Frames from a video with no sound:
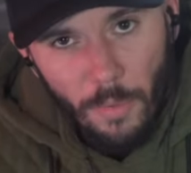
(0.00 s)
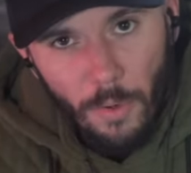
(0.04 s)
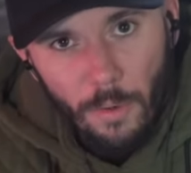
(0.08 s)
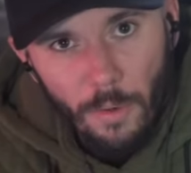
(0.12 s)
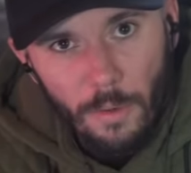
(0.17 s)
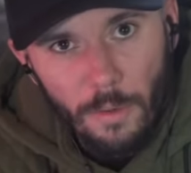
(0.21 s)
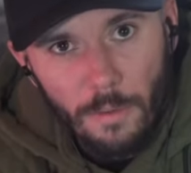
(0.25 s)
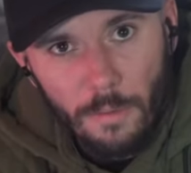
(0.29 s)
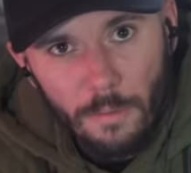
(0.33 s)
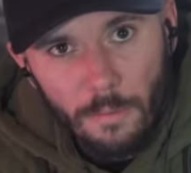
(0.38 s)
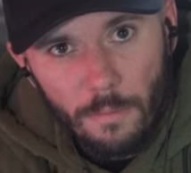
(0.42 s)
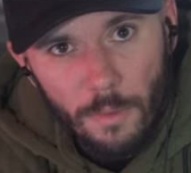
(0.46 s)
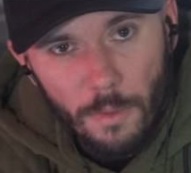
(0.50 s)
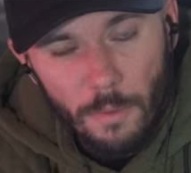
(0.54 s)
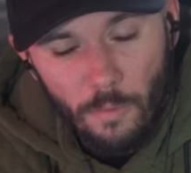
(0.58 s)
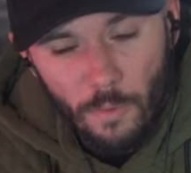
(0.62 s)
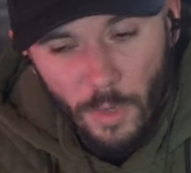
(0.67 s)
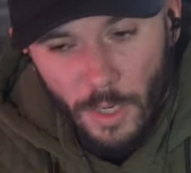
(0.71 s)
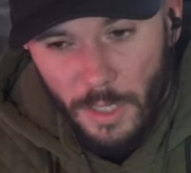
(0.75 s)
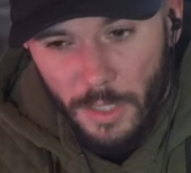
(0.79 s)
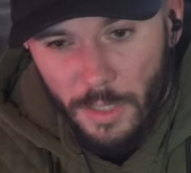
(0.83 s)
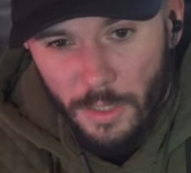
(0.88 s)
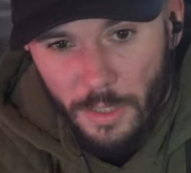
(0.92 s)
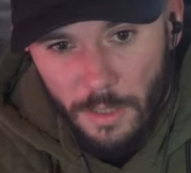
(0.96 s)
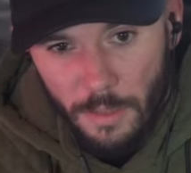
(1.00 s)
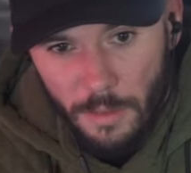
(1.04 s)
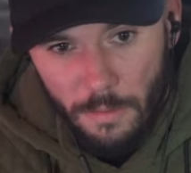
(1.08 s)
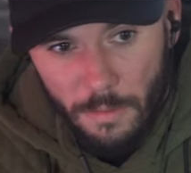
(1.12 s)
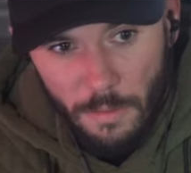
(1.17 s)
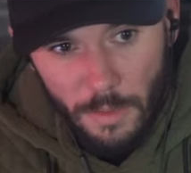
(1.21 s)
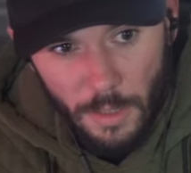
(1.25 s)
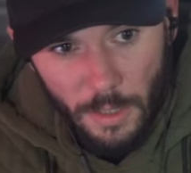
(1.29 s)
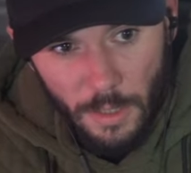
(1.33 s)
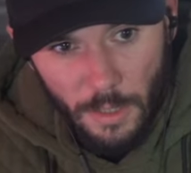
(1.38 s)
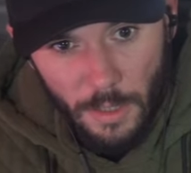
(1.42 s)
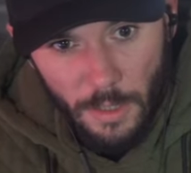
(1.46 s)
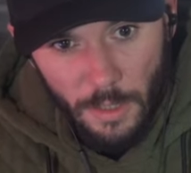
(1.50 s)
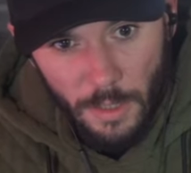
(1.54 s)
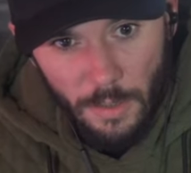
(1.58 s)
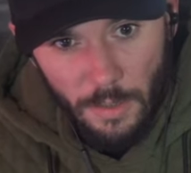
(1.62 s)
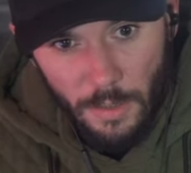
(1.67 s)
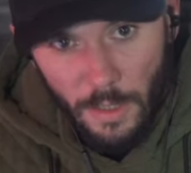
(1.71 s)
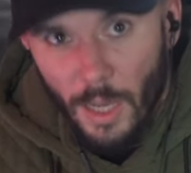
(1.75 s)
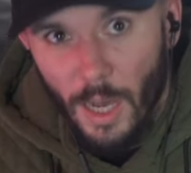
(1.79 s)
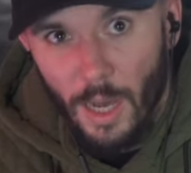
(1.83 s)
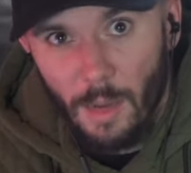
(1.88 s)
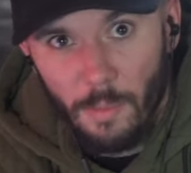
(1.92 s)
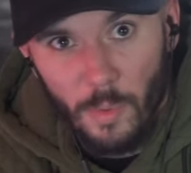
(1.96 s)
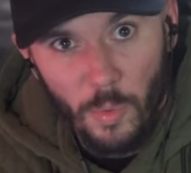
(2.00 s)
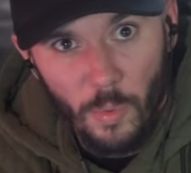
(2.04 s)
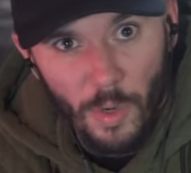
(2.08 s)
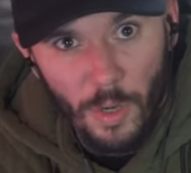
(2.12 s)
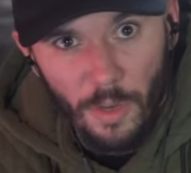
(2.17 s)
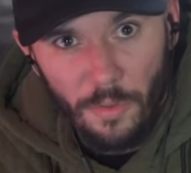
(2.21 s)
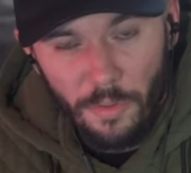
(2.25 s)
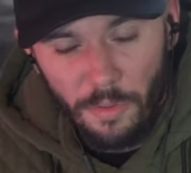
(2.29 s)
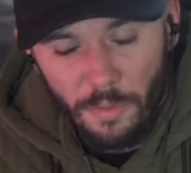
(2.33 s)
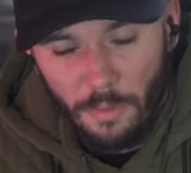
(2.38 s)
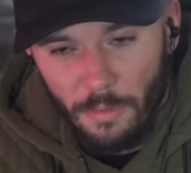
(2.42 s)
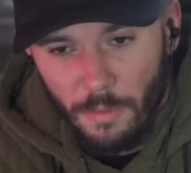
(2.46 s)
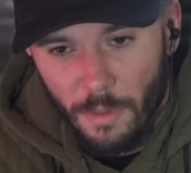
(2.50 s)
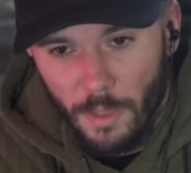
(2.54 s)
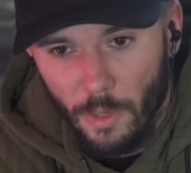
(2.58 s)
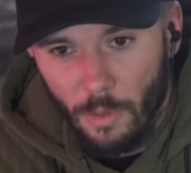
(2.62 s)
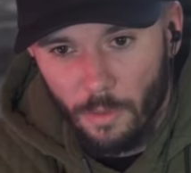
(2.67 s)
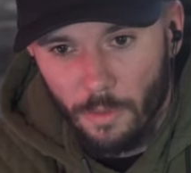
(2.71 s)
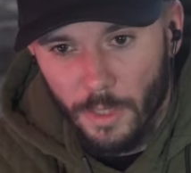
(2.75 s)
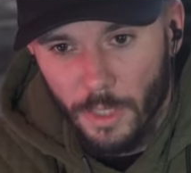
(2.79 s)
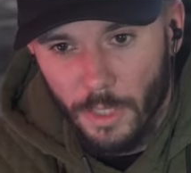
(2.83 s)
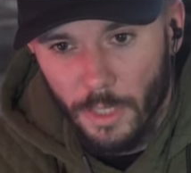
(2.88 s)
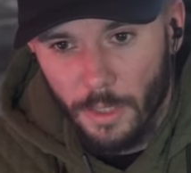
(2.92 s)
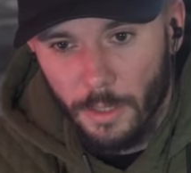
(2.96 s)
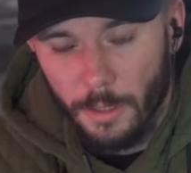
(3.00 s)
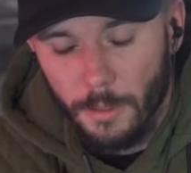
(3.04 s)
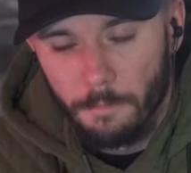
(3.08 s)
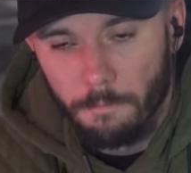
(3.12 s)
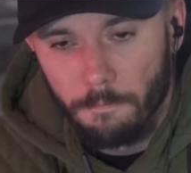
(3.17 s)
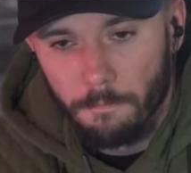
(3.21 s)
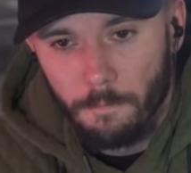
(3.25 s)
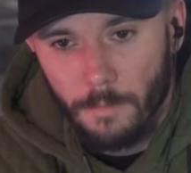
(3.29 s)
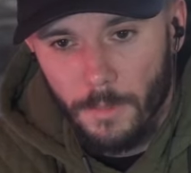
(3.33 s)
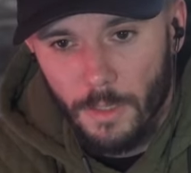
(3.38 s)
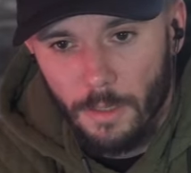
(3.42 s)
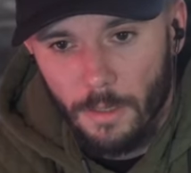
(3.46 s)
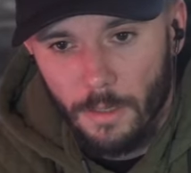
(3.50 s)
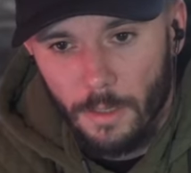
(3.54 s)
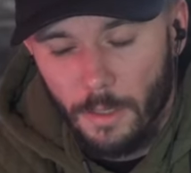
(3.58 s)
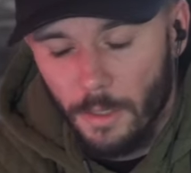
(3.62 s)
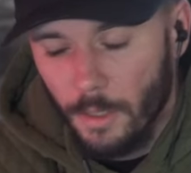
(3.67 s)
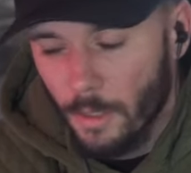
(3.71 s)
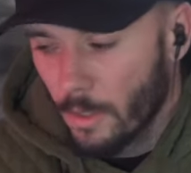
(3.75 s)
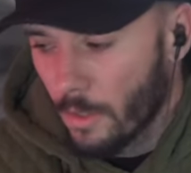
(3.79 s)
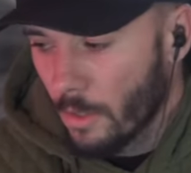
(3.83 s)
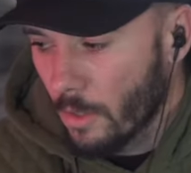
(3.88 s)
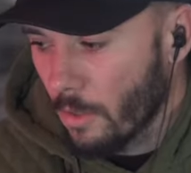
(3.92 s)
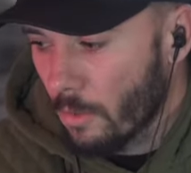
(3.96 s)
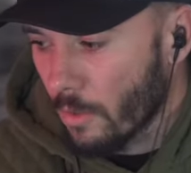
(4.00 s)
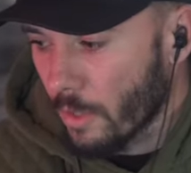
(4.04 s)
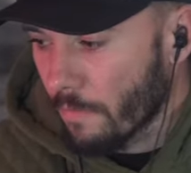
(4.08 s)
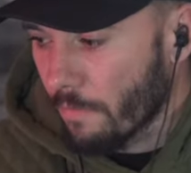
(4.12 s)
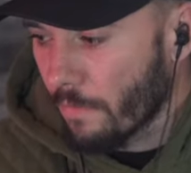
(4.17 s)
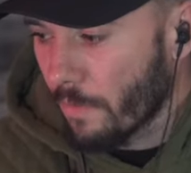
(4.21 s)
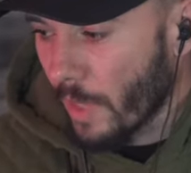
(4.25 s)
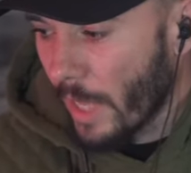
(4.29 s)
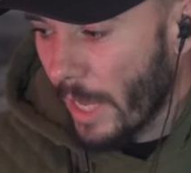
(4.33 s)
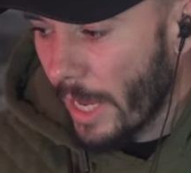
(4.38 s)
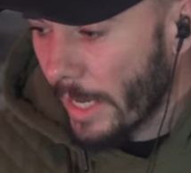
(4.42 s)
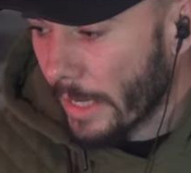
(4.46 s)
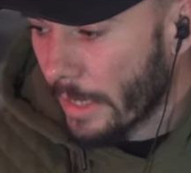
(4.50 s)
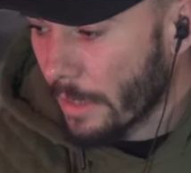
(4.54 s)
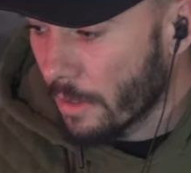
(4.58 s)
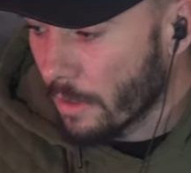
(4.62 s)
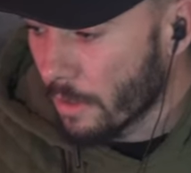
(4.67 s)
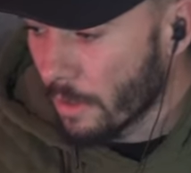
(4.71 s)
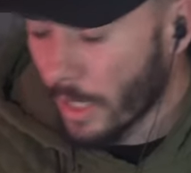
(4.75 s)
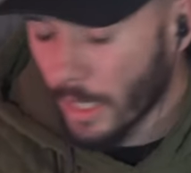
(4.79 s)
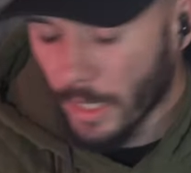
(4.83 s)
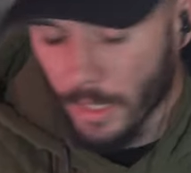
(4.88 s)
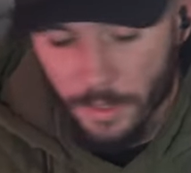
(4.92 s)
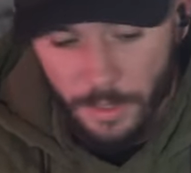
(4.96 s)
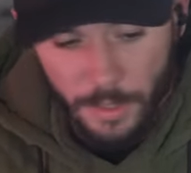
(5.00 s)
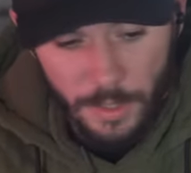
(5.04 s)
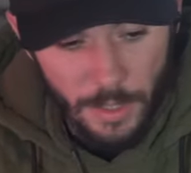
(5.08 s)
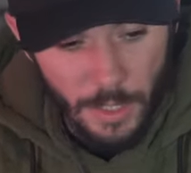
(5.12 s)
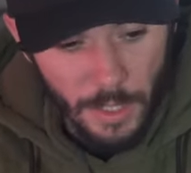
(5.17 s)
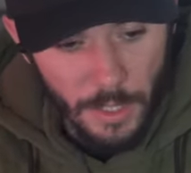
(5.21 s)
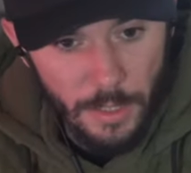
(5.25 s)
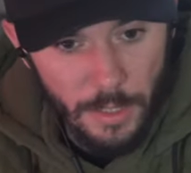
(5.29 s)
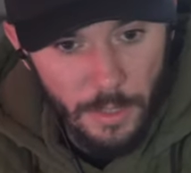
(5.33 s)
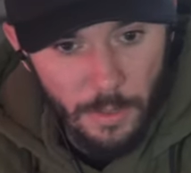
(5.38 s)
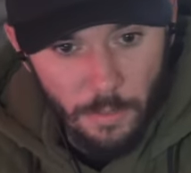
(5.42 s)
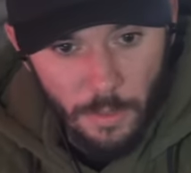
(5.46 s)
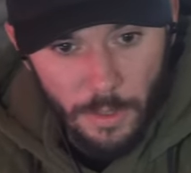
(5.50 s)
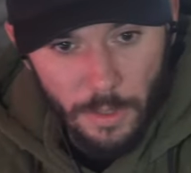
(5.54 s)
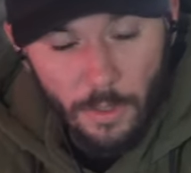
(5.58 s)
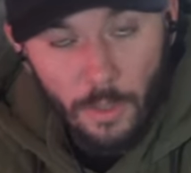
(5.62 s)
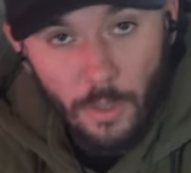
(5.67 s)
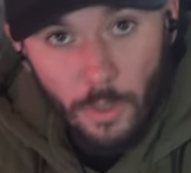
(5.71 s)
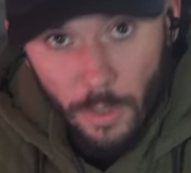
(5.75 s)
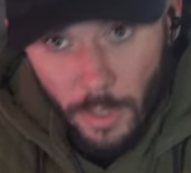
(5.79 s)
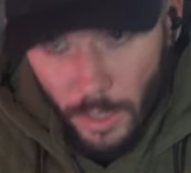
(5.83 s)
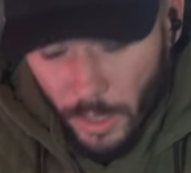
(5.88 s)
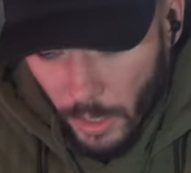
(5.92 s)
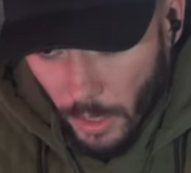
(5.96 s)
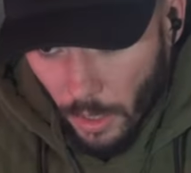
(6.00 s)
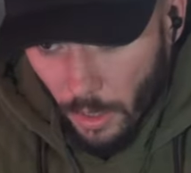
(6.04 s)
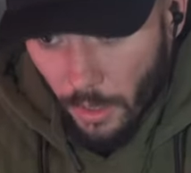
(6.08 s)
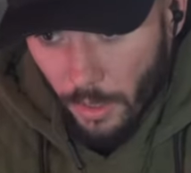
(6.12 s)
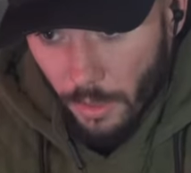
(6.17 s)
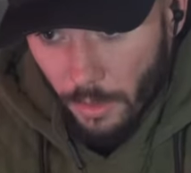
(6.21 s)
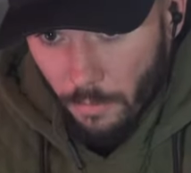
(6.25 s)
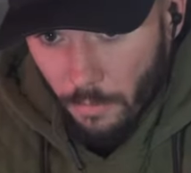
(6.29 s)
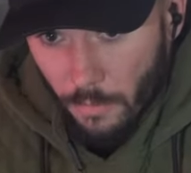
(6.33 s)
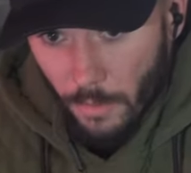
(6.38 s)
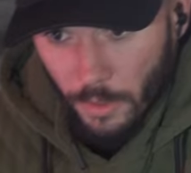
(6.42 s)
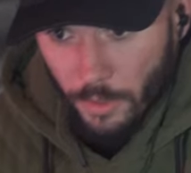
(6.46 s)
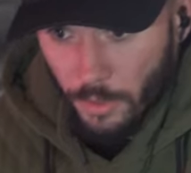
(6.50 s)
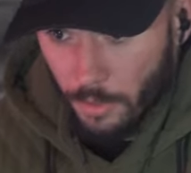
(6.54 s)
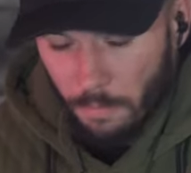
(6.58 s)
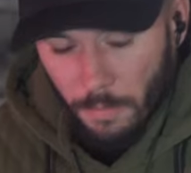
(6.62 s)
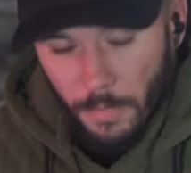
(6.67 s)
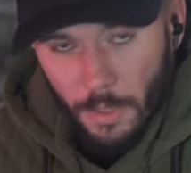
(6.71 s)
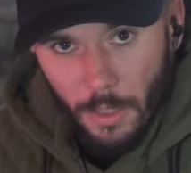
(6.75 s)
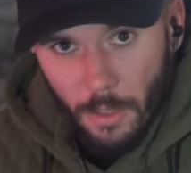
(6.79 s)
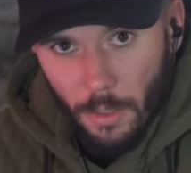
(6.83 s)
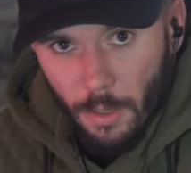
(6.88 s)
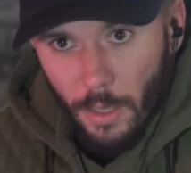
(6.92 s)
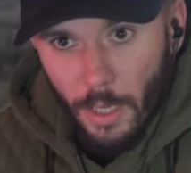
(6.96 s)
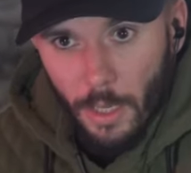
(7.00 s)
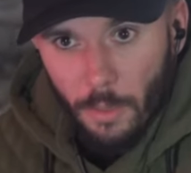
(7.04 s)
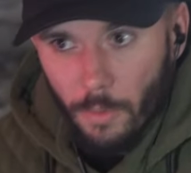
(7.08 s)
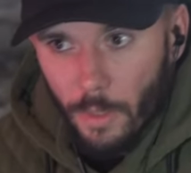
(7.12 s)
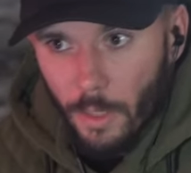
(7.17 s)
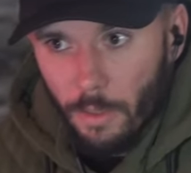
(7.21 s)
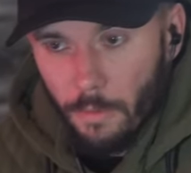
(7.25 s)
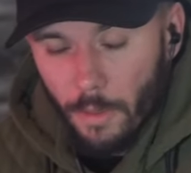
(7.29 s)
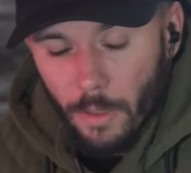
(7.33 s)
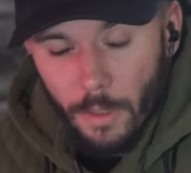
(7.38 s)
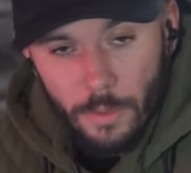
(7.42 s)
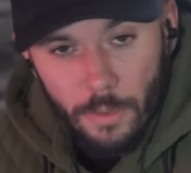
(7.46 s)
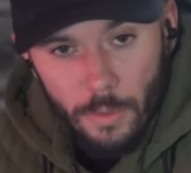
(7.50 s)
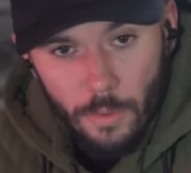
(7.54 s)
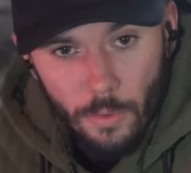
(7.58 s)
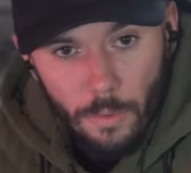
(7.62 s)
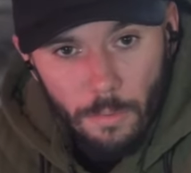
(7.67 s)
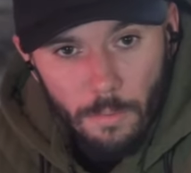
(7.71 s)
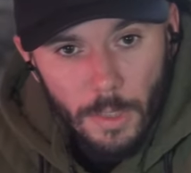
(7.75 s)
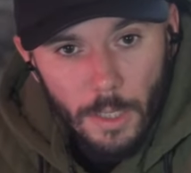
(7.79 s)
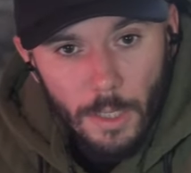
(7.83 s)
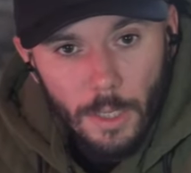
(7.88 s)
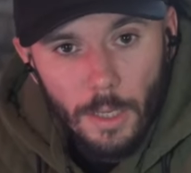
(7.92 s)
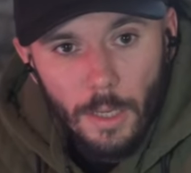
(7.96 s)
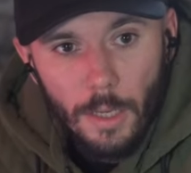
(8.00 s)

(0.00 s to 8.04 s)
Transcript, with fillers: I'm born and raised uh, in the Commonwealth. The only The only flag in the United States with nudity on it, which, you know, hey, whatever, that's cool.